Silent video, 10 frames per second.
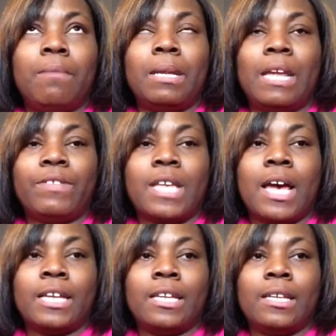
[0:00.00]
my left
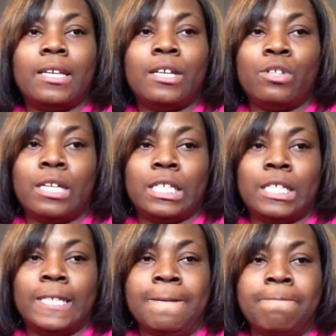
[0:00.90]
side in
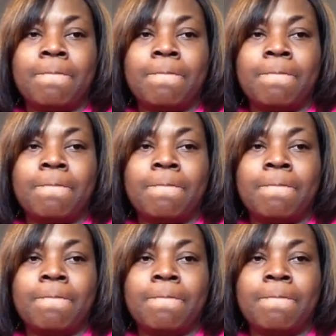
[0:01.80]
2010.